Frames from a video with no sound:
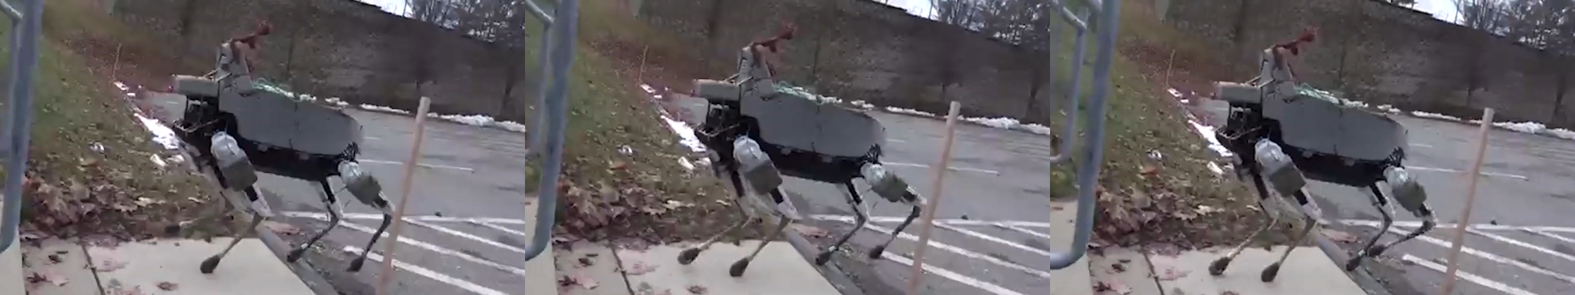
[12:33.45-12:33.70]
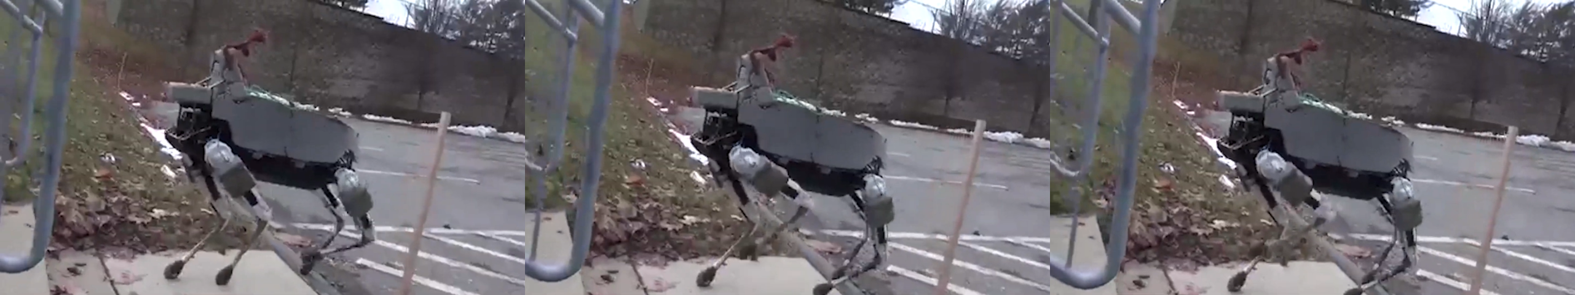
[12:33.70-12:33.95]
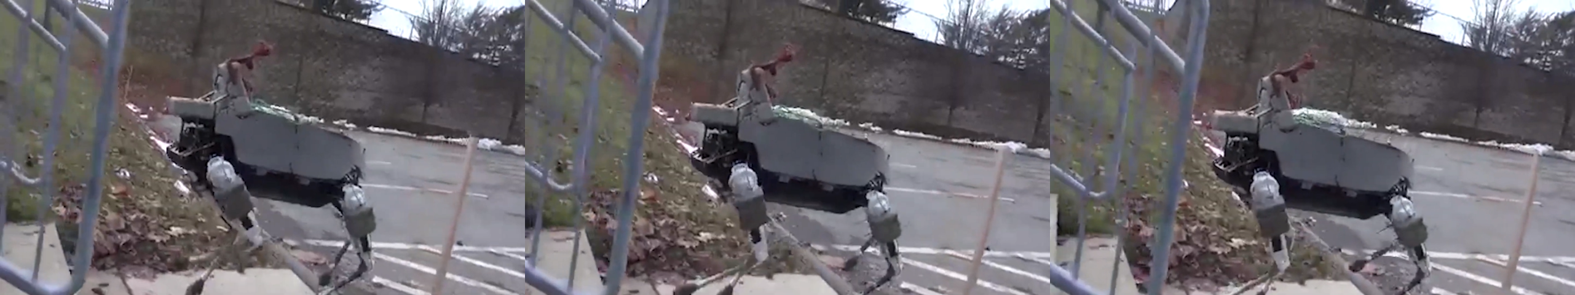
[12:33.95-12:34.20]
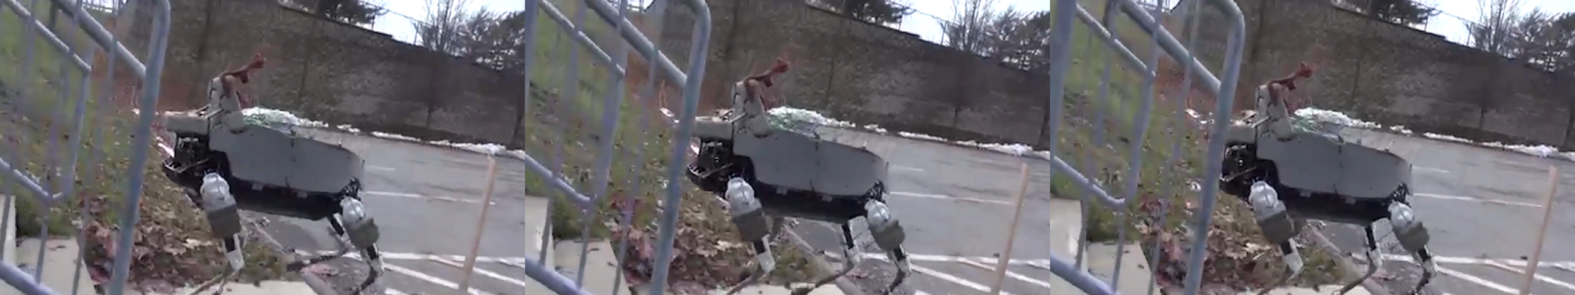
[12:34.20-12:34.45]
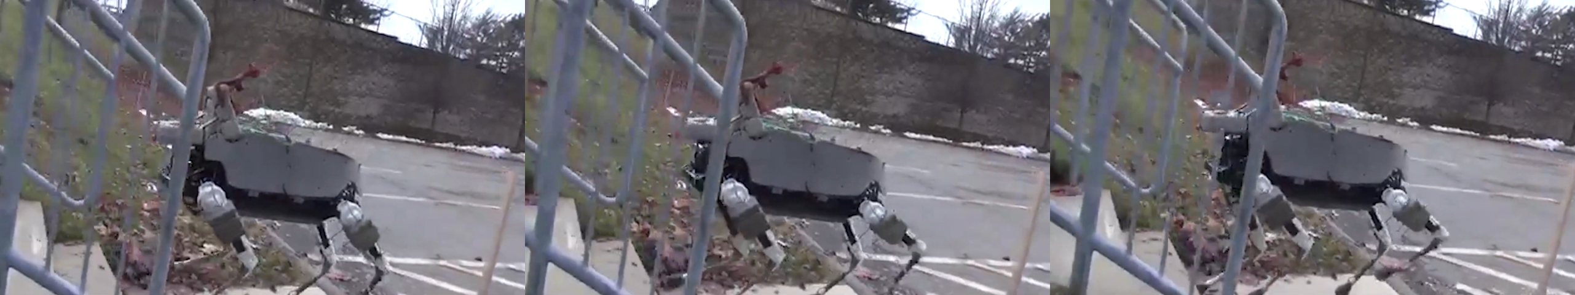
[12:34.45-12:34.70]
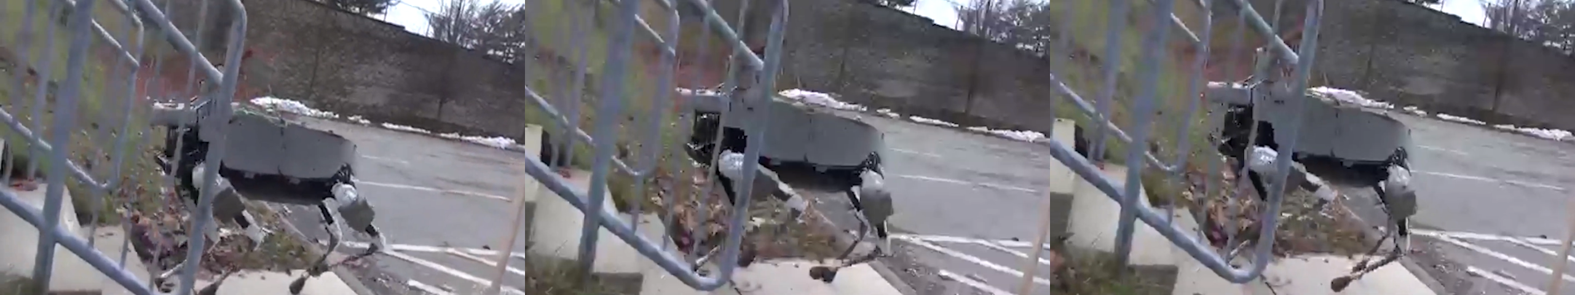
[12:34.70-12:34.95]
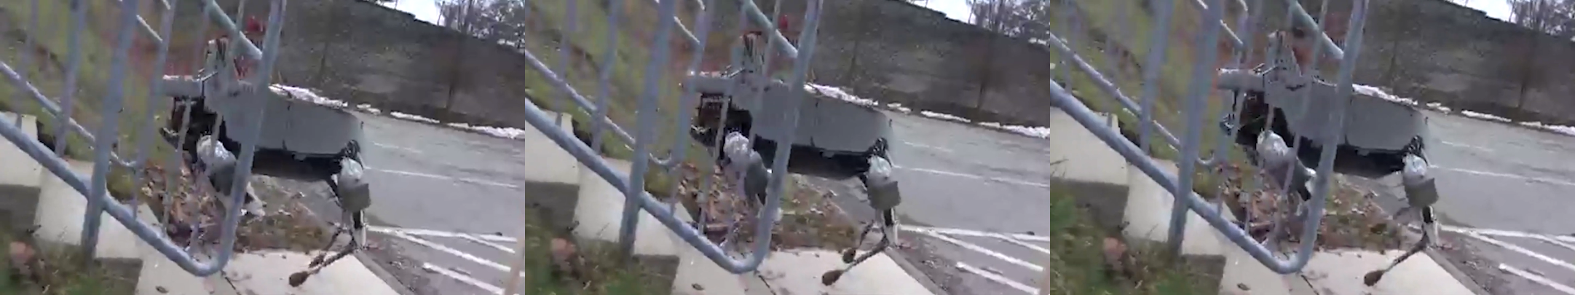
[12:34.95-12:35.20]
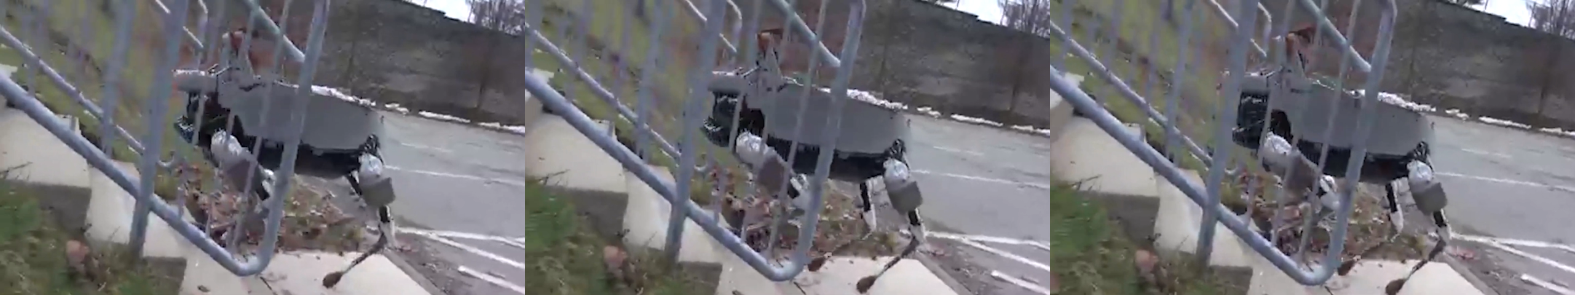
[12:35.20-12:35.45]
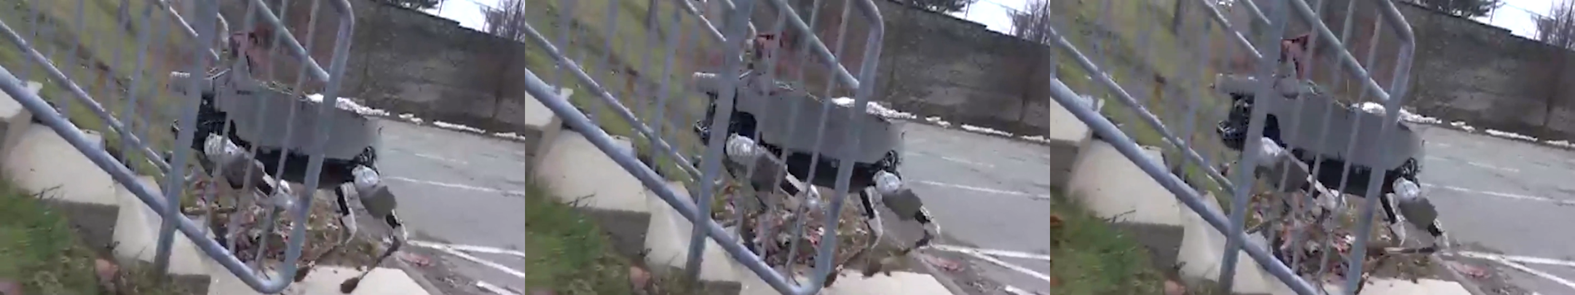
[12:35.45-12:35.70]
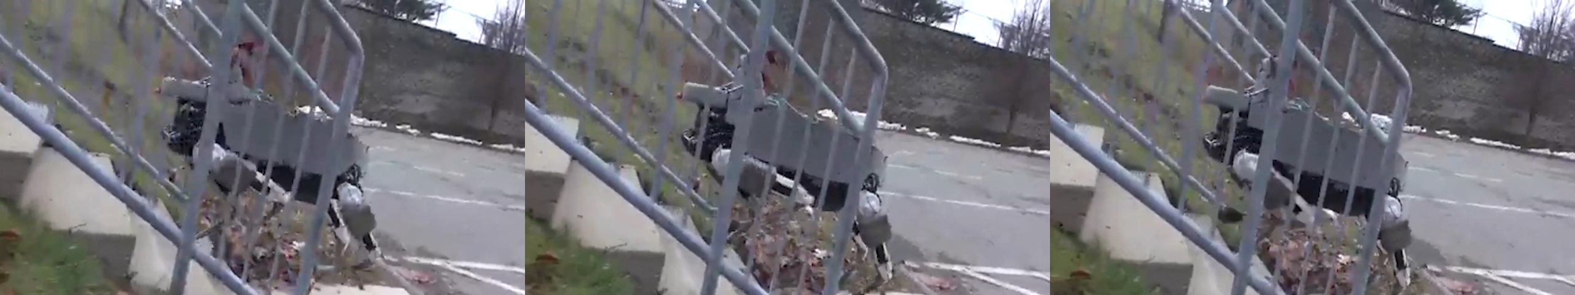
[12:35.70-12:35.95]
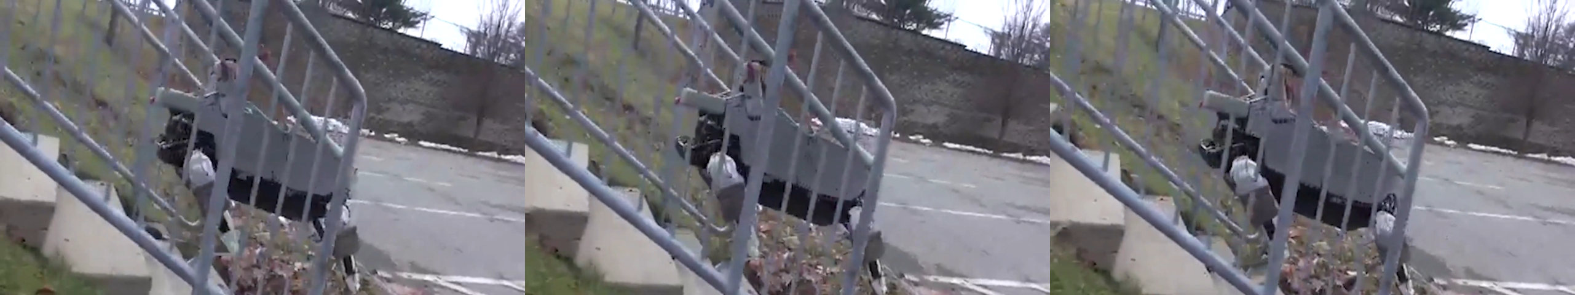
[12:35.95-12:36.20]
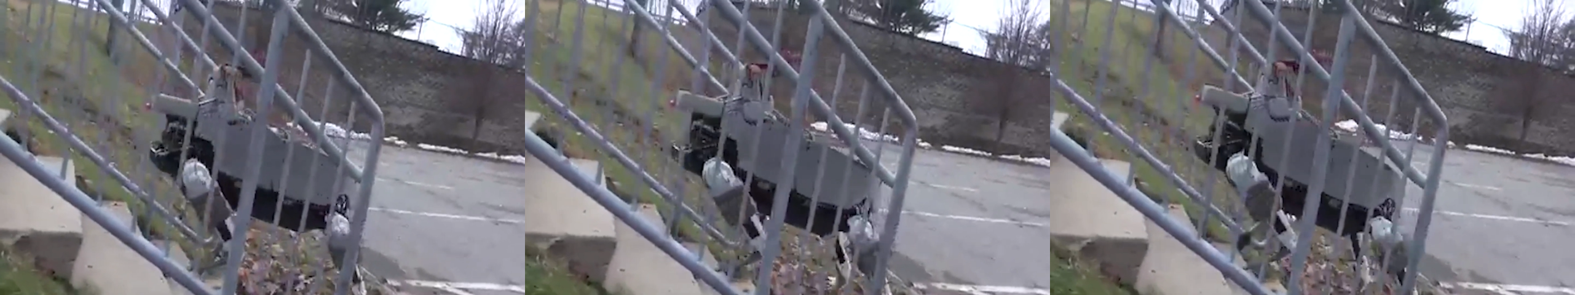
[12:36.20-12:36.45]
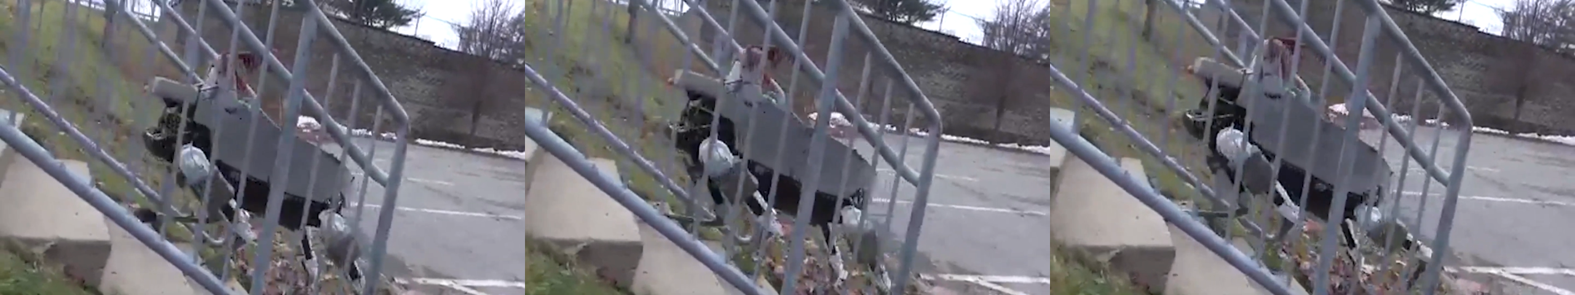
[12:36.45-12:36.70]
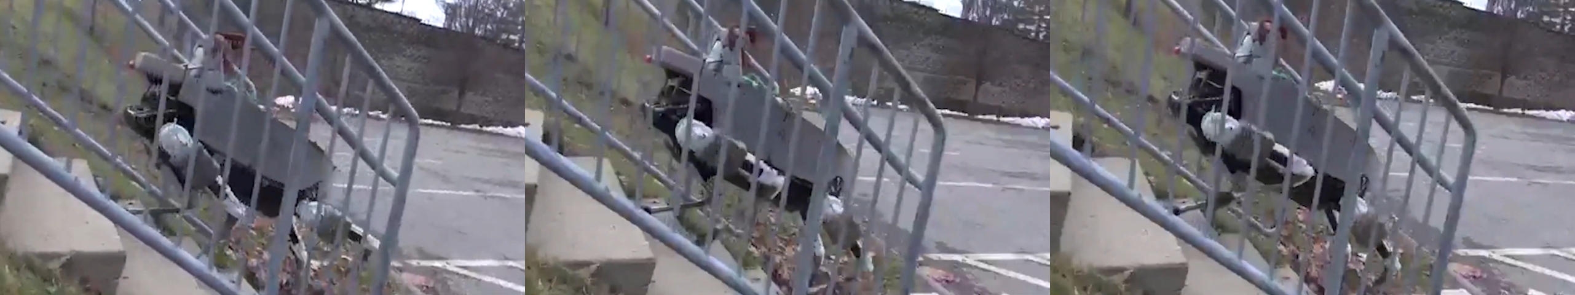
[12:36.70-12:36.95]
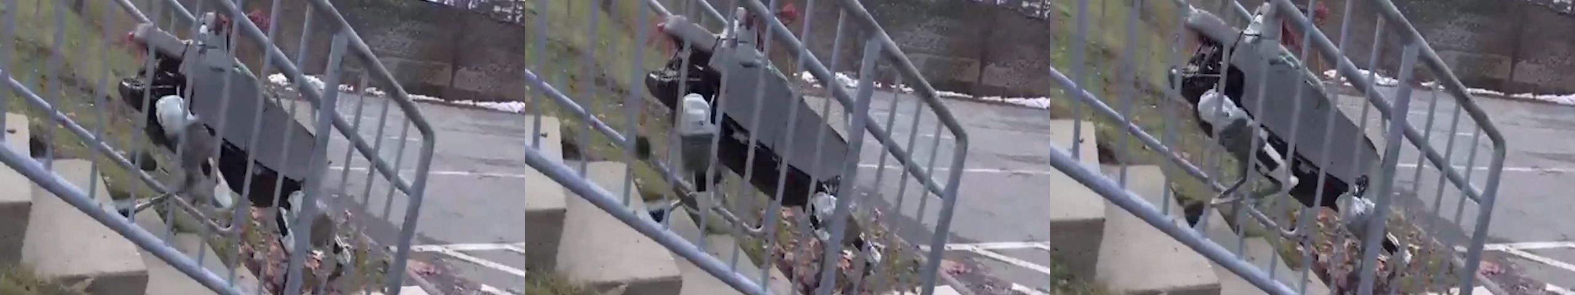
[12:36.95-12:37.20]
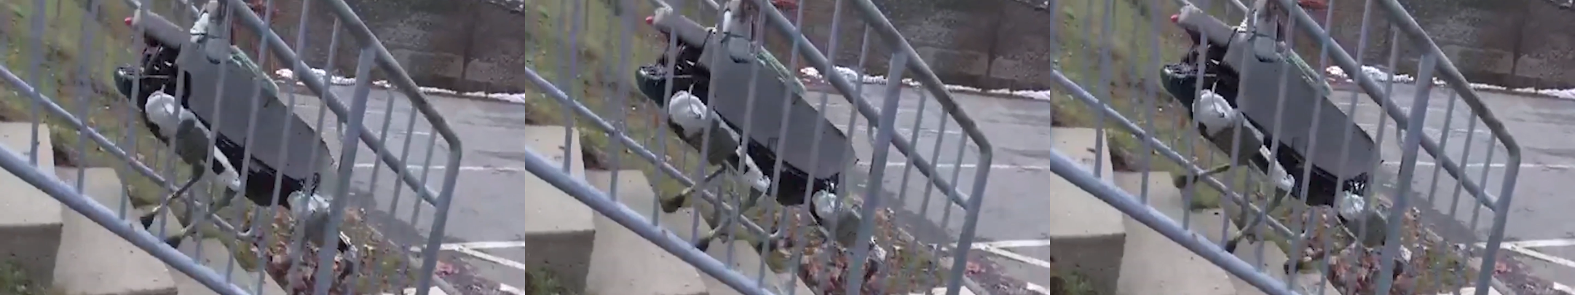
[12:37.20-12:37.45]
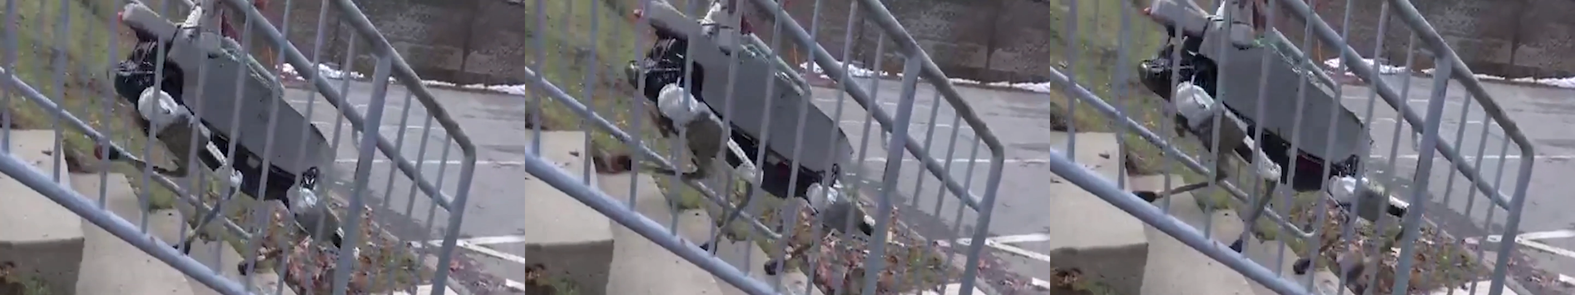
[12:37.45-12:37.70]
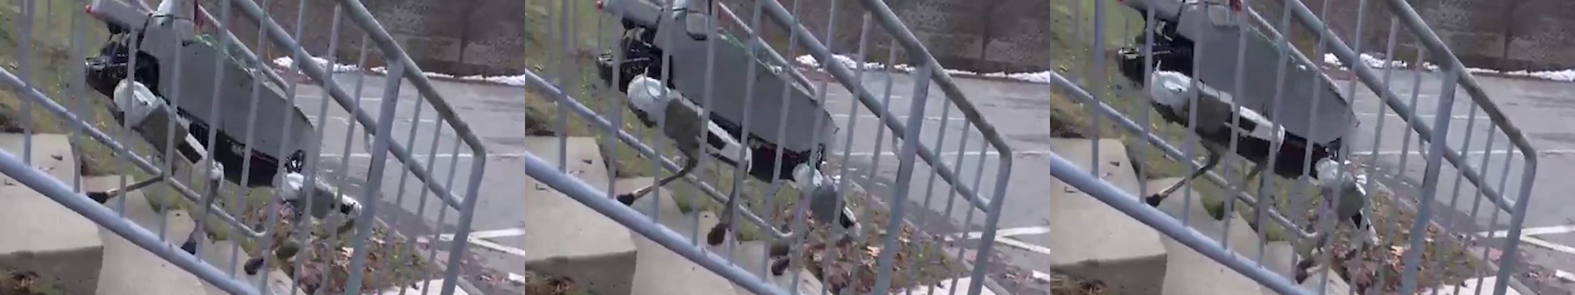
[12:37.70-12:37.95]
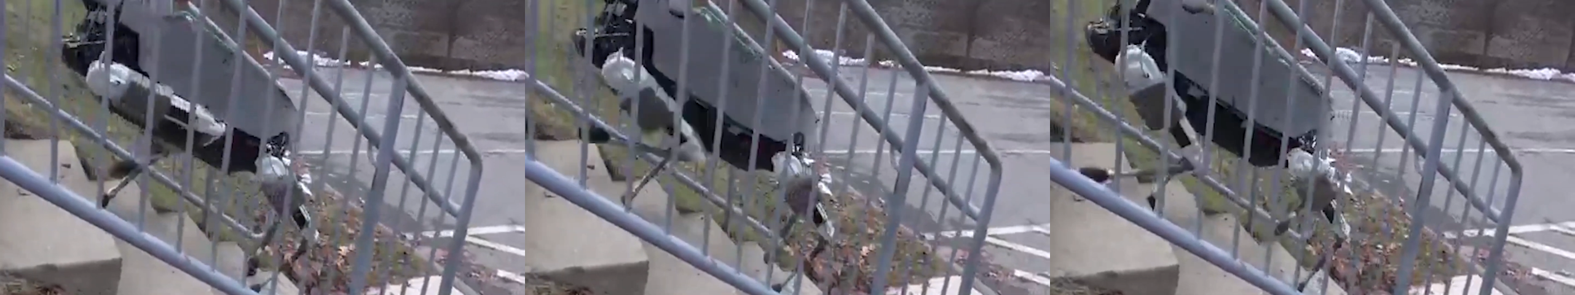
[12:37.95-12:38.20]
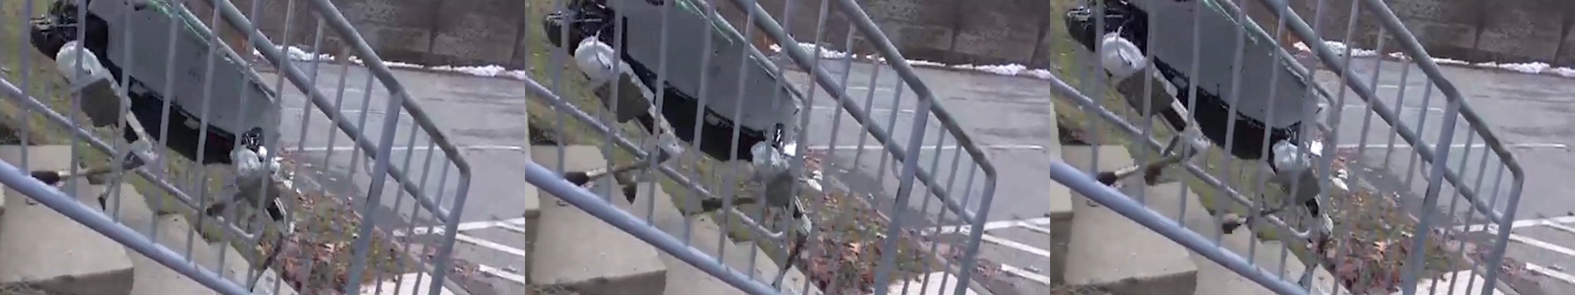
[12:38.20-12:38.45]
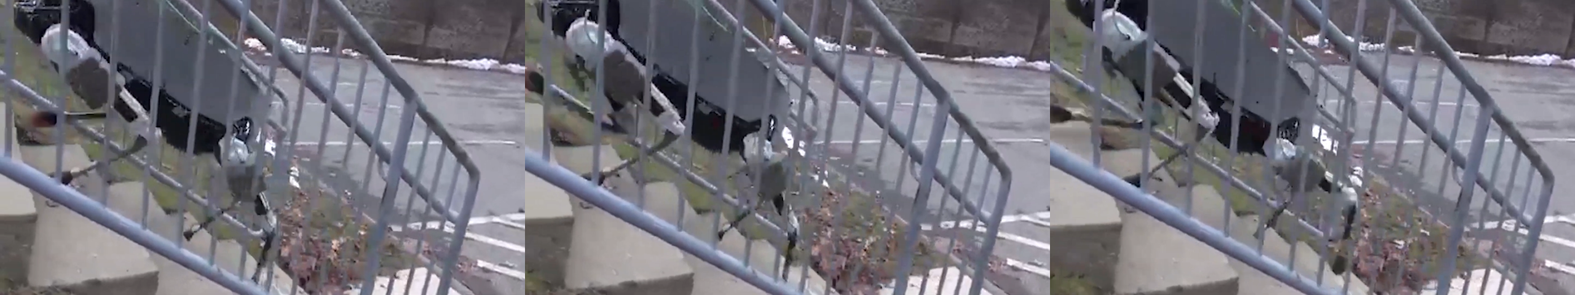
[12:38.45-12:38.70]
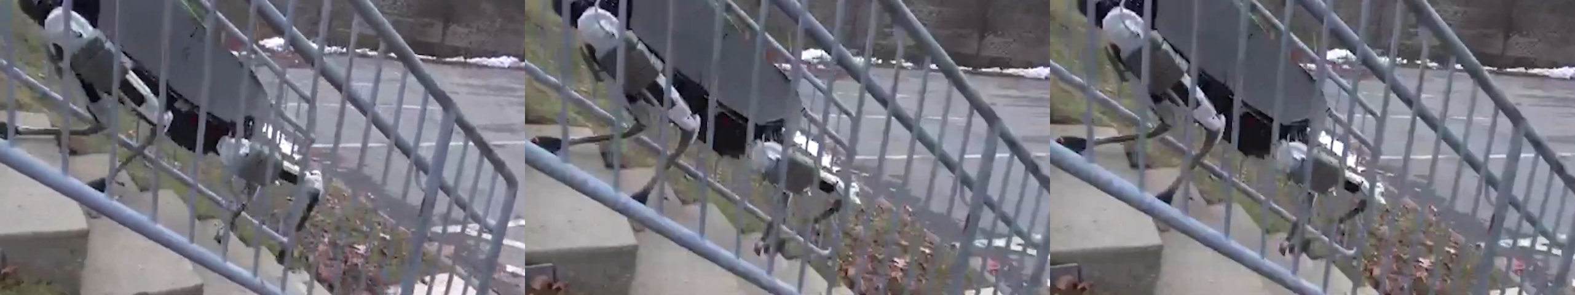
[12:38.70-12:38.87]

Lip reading: Nobody's mouth can be seen.